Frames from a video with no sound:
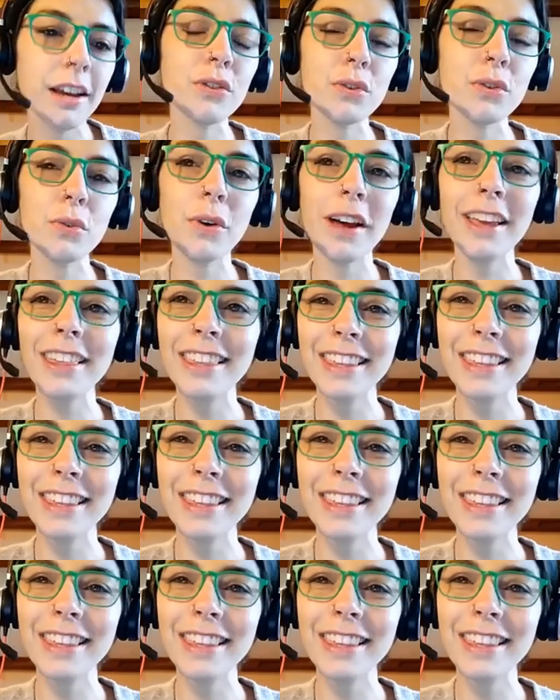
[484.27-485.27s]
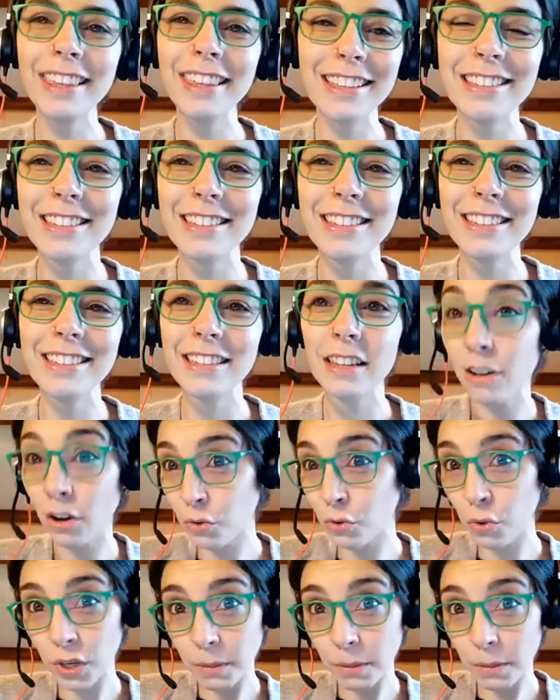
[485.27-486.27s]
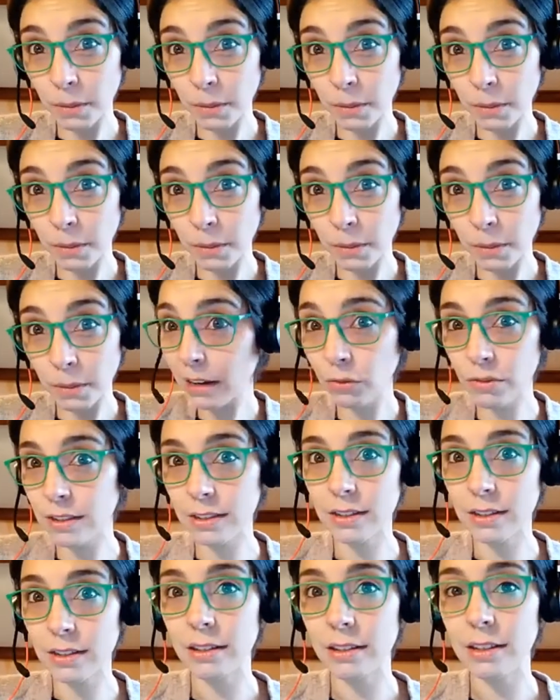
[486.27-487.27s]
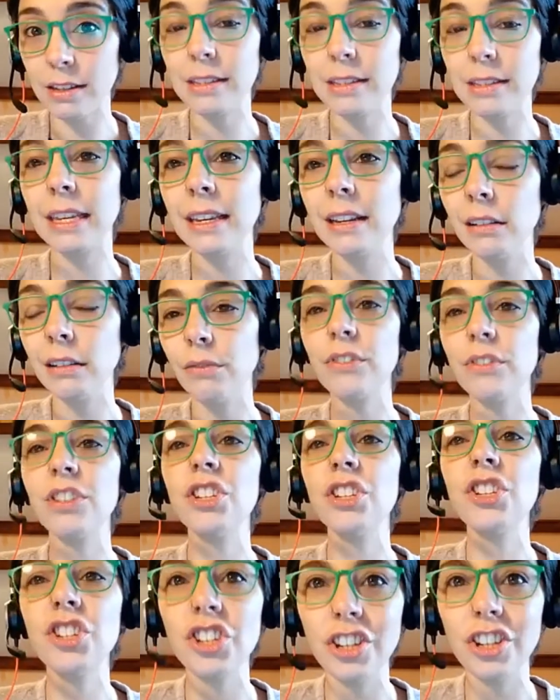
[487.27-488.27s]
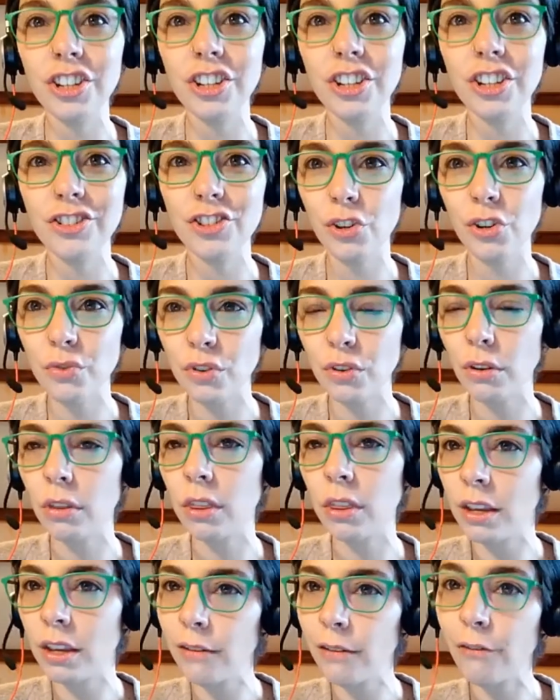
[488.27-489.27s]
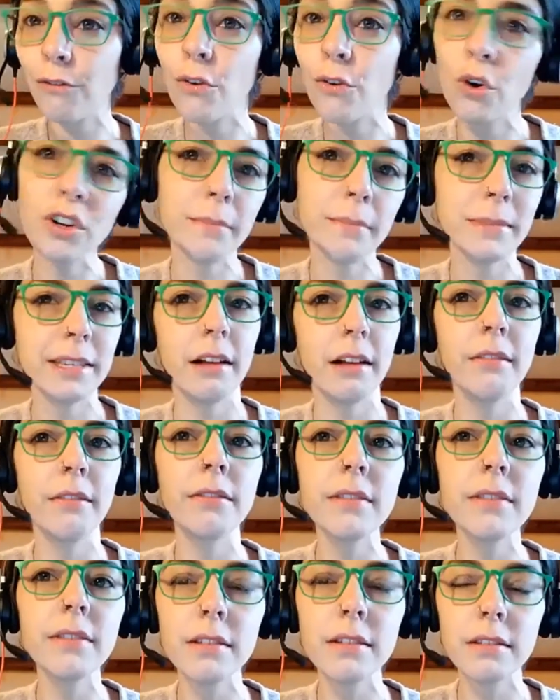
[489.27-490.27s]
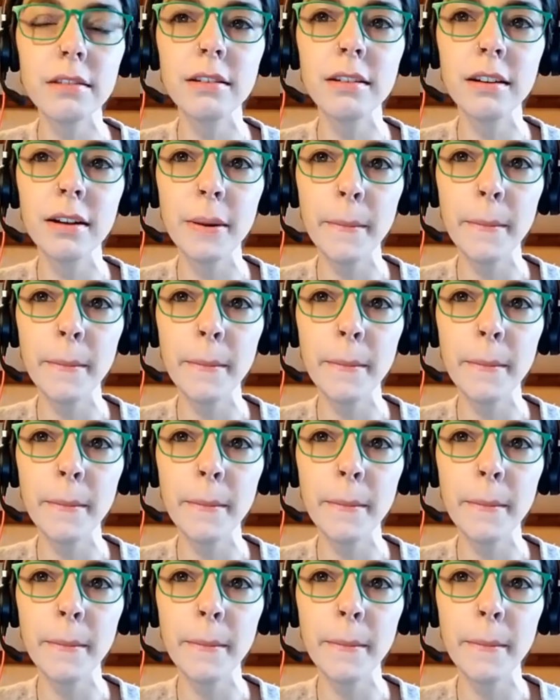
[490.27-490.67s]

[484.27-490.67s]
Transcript: So I think it's also going back to this skill of teaching children to think for themselves